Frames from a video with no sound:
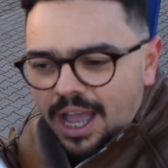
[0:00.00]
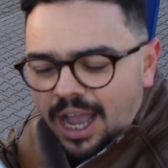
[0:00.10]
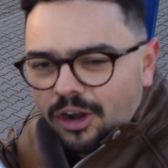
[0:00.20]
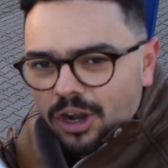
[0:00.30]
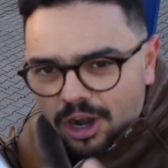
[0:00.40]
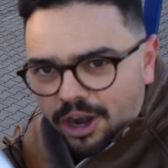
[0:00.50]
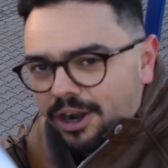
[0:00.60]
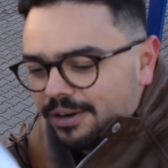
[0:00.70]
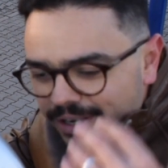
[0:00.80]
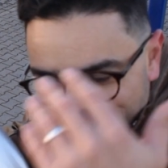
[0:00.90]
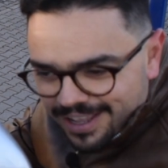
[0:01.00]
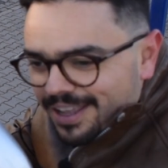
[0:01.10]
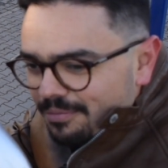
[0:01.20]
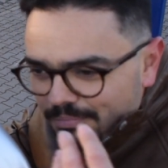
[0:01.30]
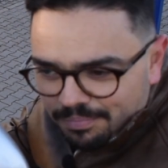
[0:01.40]
I learned
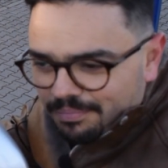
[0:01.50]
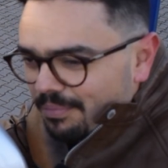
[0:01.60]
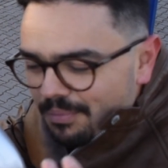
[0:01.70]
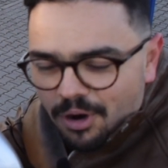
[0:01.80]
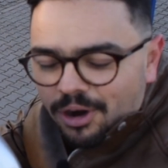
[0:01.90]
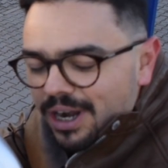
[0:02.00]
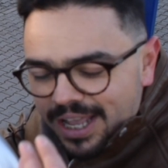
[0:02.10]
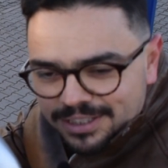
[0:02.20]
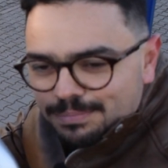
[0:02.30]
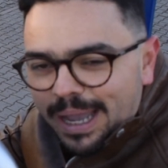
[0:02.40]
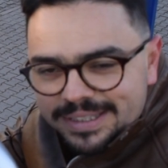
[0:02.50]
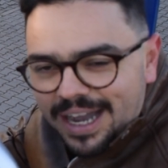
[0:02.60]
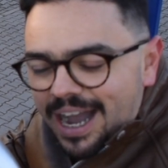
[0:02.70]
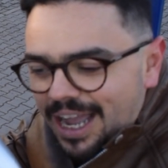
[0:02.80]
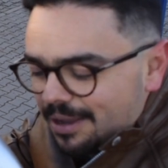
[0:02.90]
more or less by
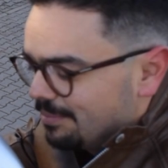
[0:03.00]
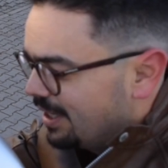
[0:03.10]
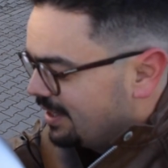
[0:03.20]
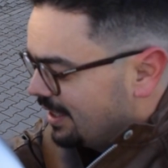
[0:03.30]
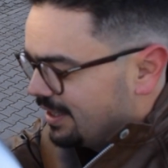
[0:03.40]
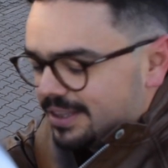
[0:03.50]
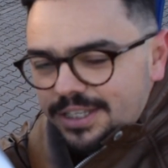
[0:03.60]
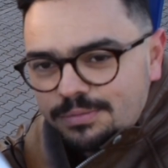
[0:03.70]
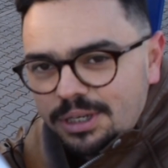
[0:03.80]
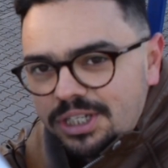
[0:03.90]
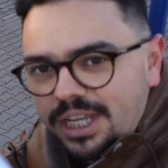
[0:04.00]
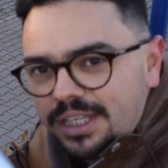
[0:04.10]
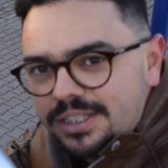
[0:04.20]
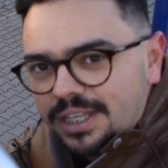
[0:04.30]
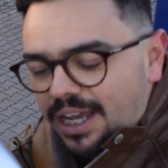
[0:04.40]
time in these
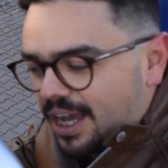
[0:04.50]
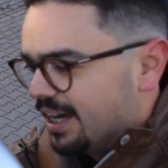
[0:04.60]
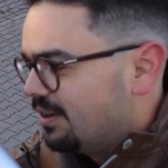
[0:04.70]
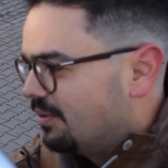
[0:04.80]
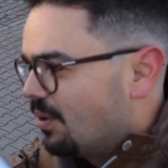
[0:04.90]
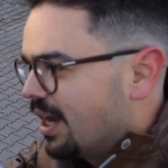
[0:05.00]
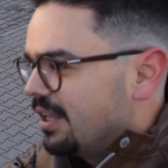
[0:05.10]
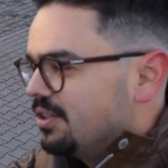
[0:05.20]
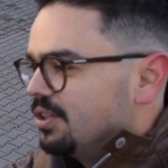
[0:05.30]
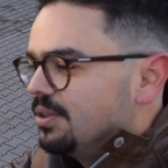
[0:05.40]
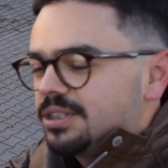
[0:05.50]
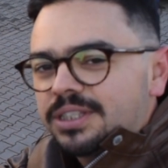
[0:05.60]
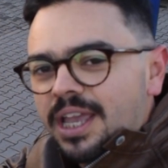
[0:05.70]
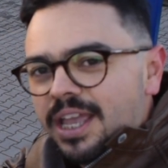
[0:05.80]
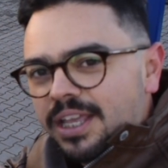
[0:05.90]
machines, and what I do
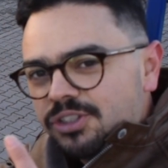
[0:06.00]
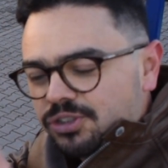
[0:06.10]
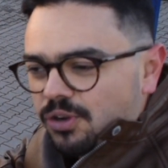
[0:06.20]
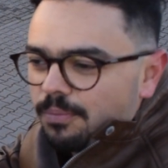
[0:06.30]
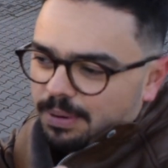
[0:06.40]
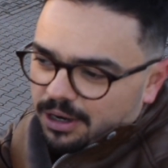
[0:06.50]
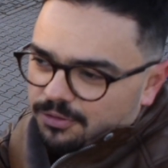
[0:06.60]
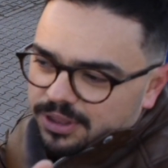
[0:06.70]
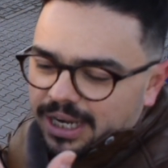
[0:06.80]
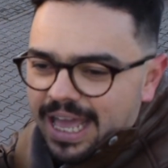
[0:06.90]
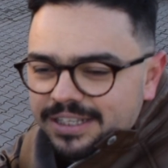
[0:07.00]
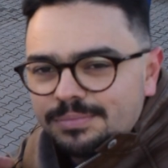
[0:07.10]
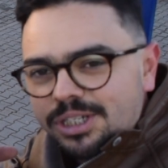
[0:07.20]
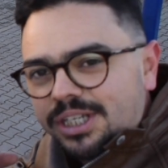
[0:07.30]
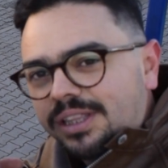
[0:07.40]
is just compare with the
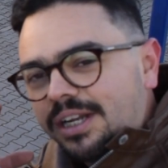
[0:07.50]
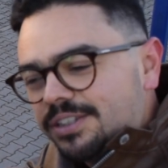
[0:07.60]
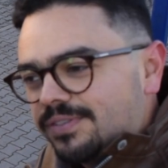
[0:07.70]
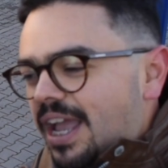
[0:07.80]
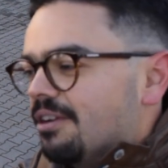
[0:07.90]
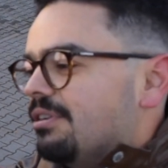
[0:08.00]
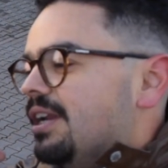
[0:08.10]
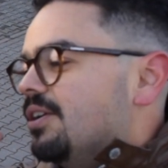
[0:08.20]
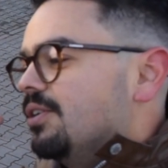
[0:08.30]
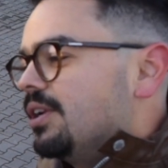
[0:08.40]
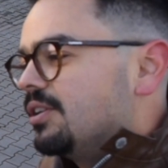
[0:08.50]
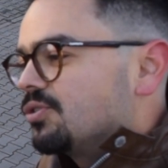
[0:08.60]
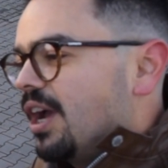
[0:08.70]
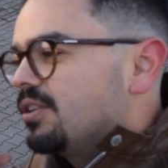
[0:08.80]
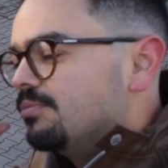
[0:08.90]
last machine that is flying really good
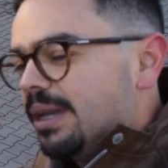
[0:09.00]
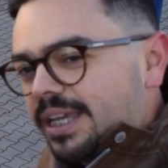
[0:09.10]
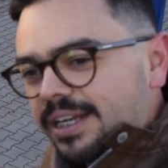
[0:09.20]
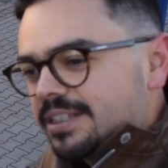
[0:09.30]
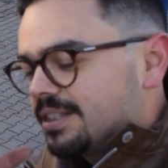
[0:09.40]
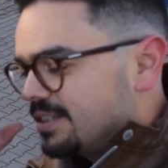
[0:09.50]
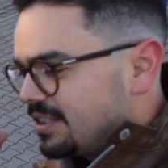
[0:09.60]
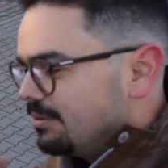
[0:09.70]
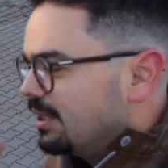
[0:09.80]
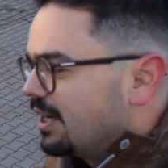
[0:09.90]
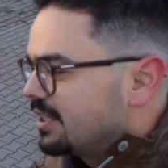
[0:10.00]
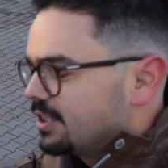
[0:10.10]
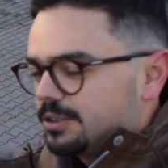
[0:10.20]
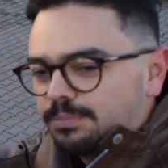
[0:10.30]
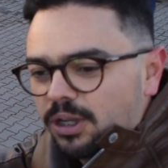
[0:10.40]
and try to make it as similar
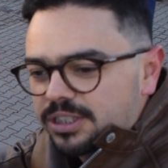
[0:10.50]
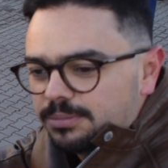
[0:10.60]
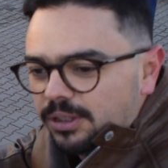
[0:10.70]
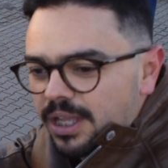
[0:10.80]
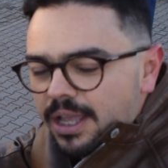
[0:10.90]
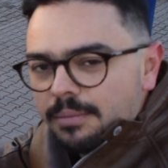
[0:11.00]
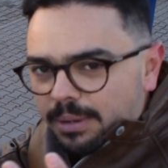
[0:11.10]
as possible.